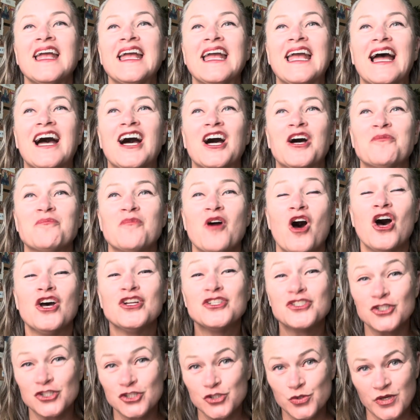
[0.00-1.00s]

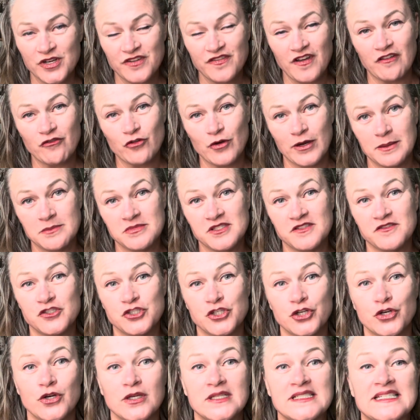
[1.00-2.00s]
Under 25 grams of
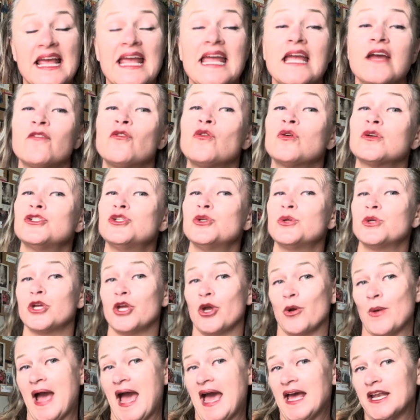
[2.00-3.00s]
sugar a day. Of course, you could
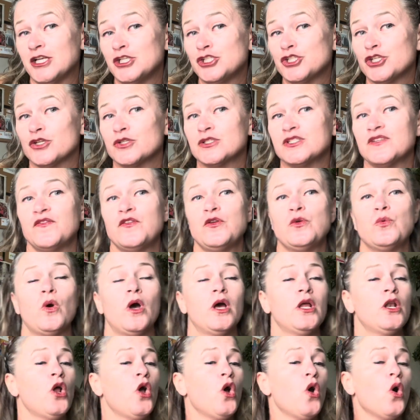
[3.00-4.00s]
go added sugars if you
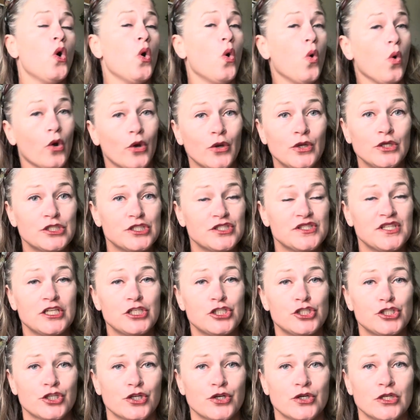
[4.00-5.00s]
want, or you can just say
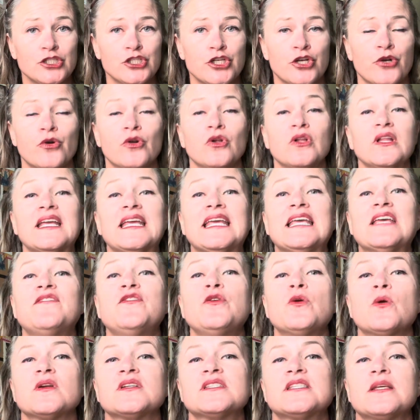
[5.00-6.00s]
sugar in general. If
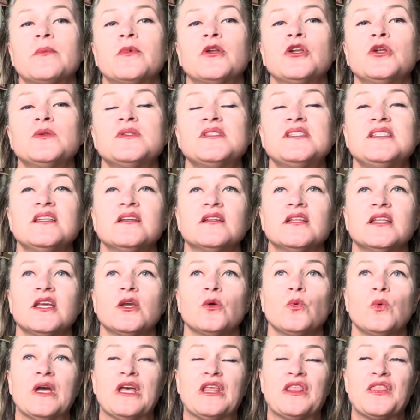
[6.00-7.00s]
you are someone who's dealing
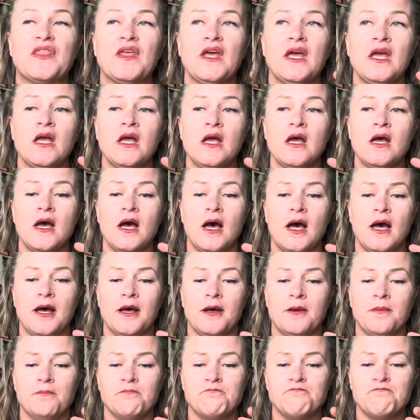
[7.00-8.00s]
with
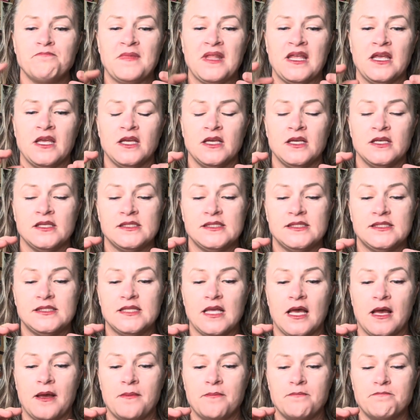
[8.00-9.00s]

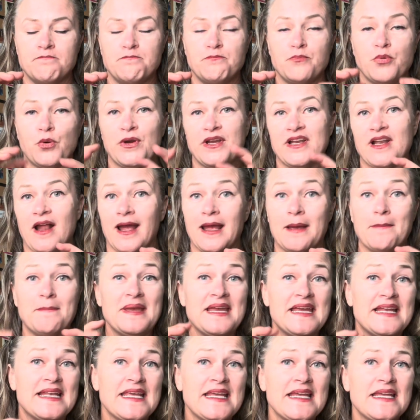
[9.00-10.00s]
some
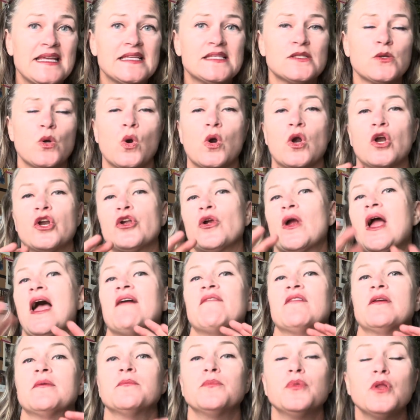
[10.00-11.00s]
pre-diabetes, or you're
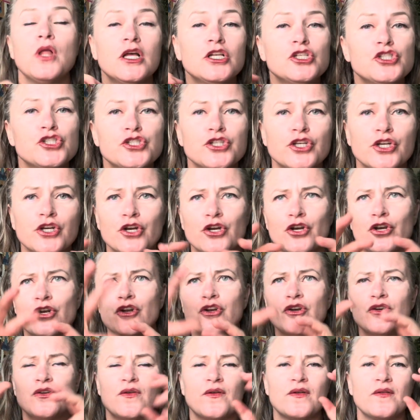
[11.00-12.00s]
having blood
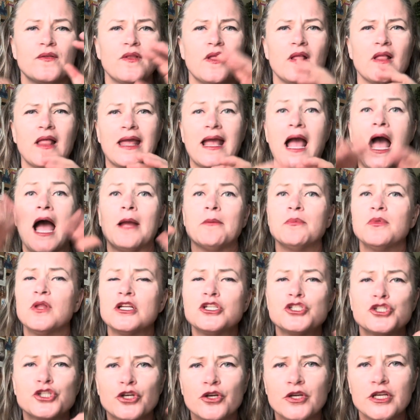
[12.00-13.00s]
sugar, like high blood
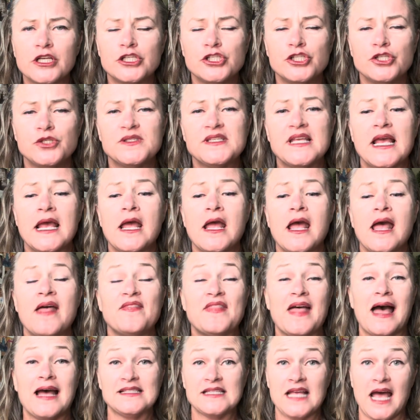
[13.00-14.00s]
sugar issues,
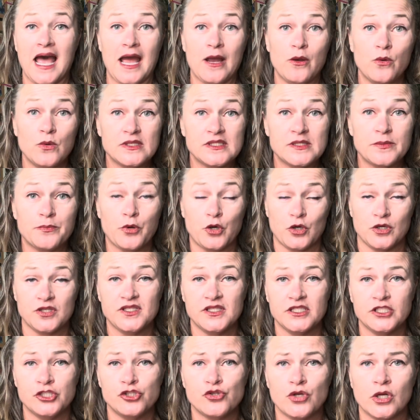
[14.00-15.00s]
I was
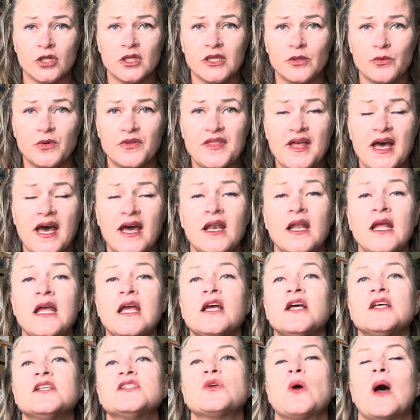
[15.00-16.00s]
personally struggling with that.
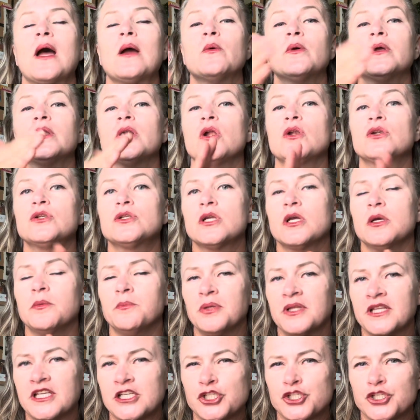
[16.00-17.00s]
So I went
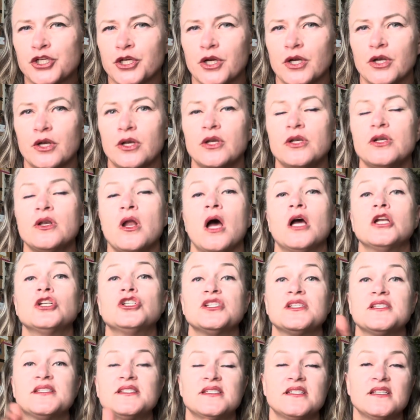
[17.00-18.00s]
complete sugar, not
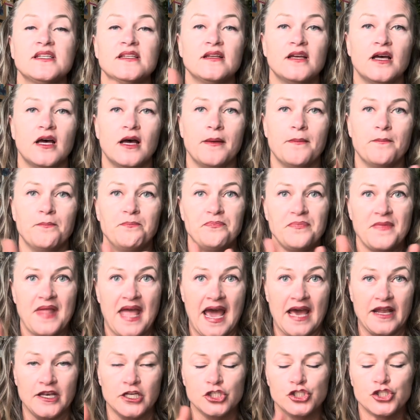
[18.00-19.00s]
just
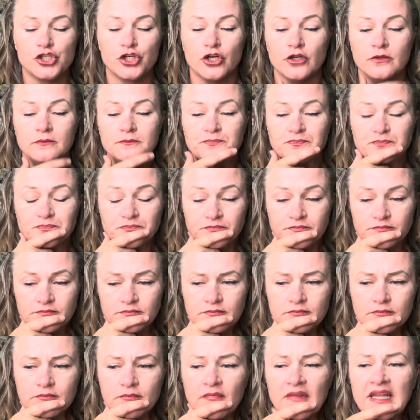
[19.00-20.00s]
added sugar.
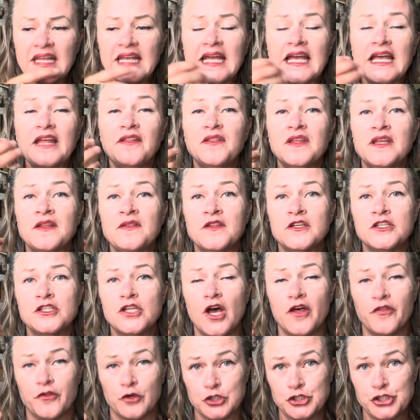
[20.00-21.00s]
And then the
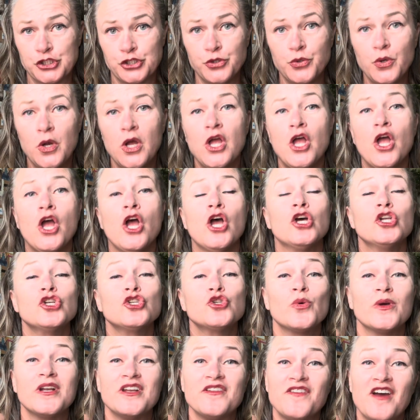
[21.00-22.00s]
other 2,
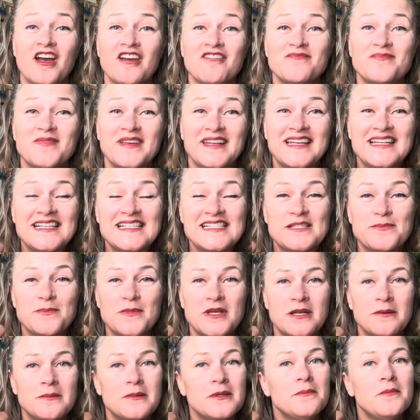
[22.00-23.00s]
25 minutes
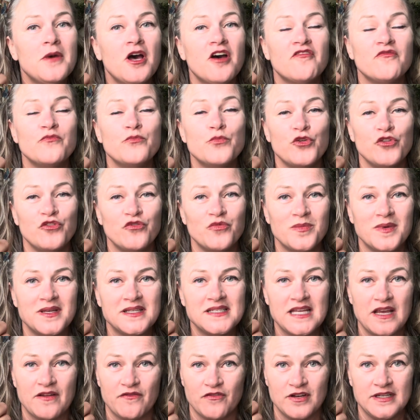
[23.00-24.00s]
minimum of movement
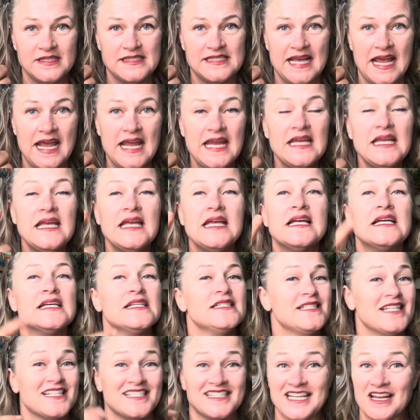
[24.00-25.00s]
every day.
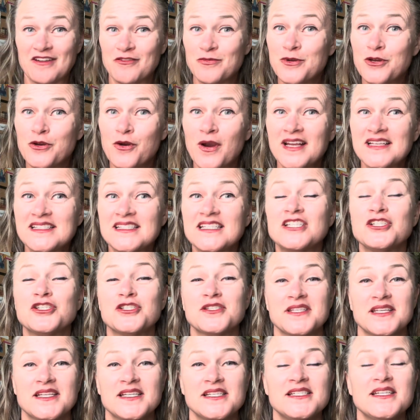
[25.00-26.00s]
Doesn't have to be crazy, just
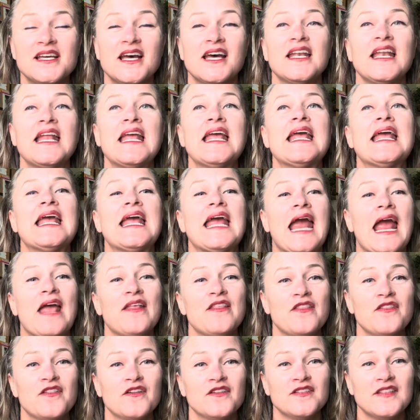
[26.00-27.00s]
get it done. And
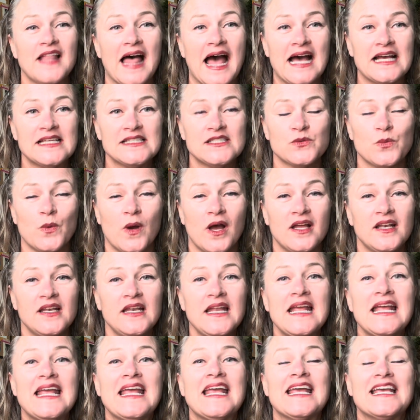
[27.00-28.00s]
then the last one
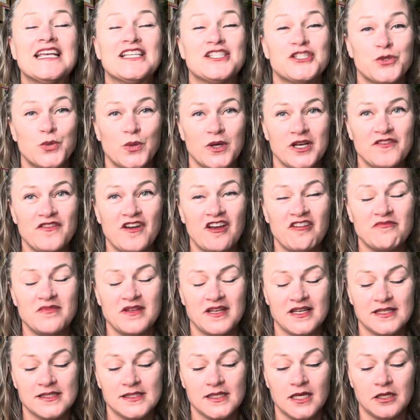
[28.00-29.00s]
is 25
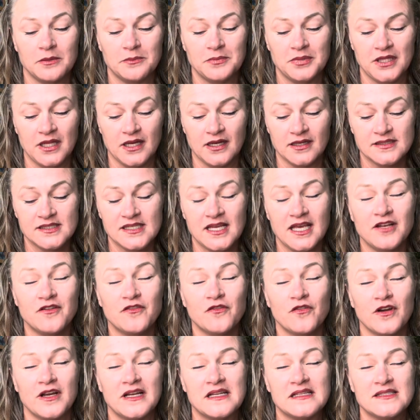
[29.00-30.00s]
minutes unplugged. And
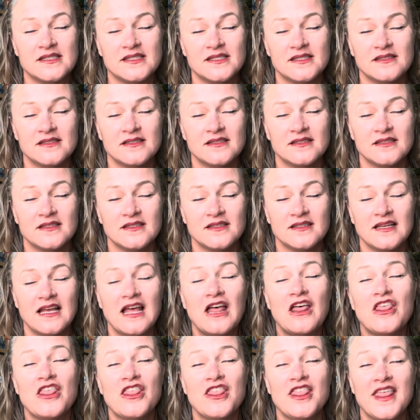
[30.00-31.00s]
friends,
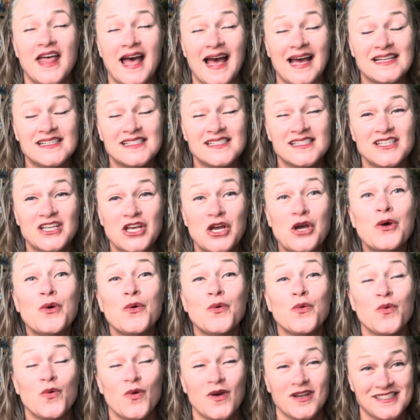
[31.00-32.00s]
that
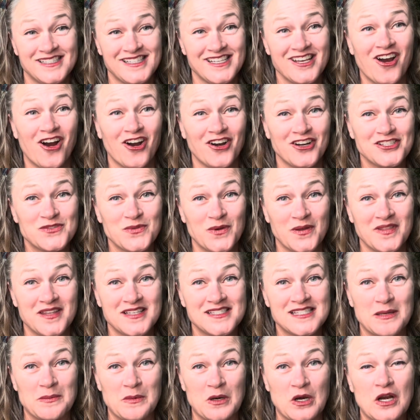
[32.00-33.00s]
was the hardest one this
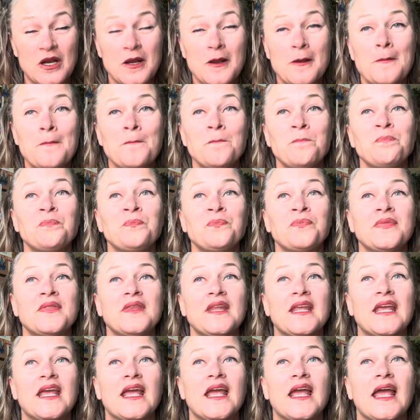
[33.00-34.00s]
summer.
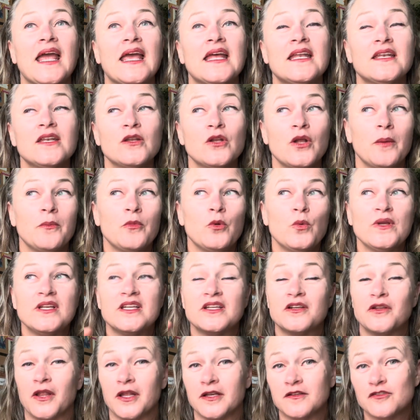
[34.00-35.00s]
And I mean, we did
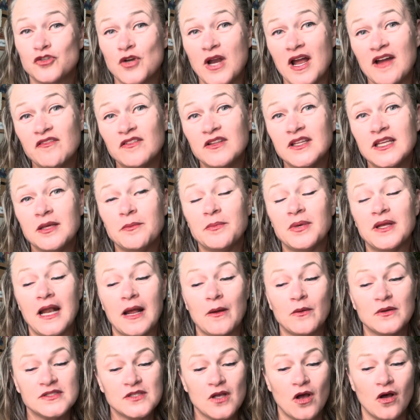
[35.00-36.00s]
a lot of traveling, but I
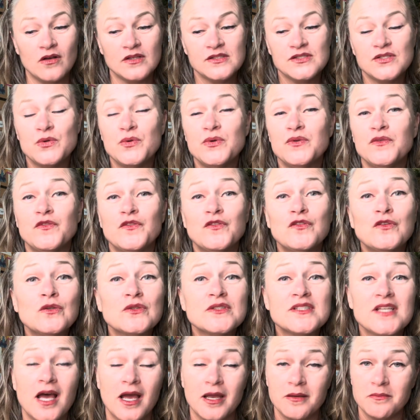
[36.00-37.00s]
was also in
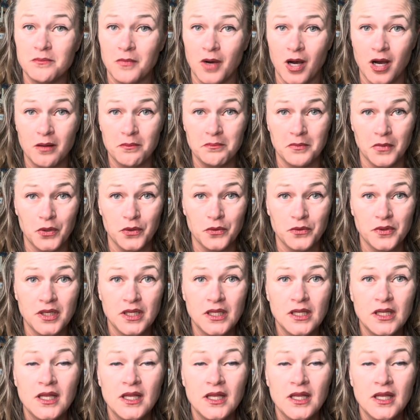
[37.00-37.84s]
full-time mom mode.